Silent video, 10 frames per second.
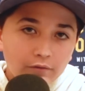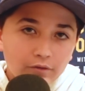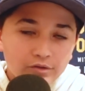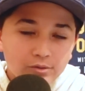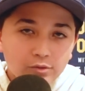
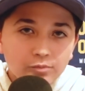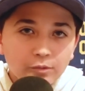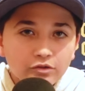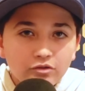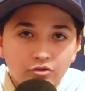Follow Schoolyard
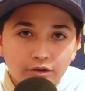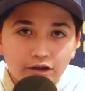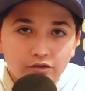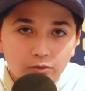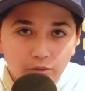Sports on Twitter
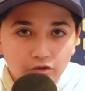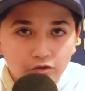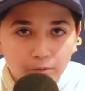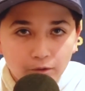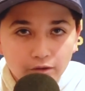at Schoolyard
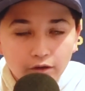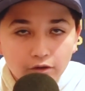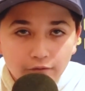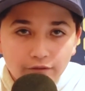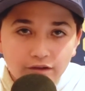Sport.
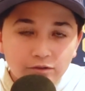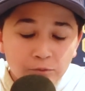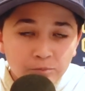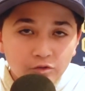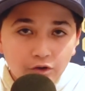Don't forget to
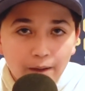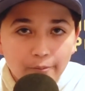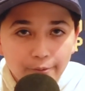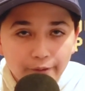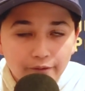
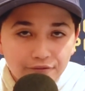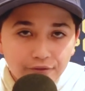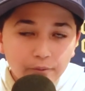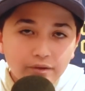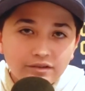subscribe, rate, and
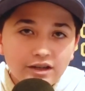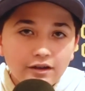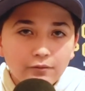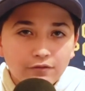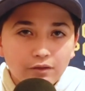review. Stay
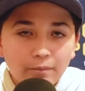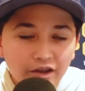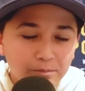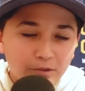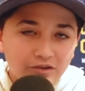tuned for the
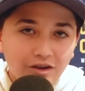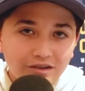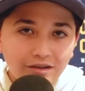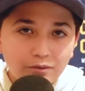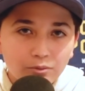best sports
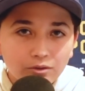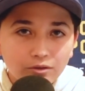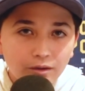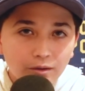content in the world.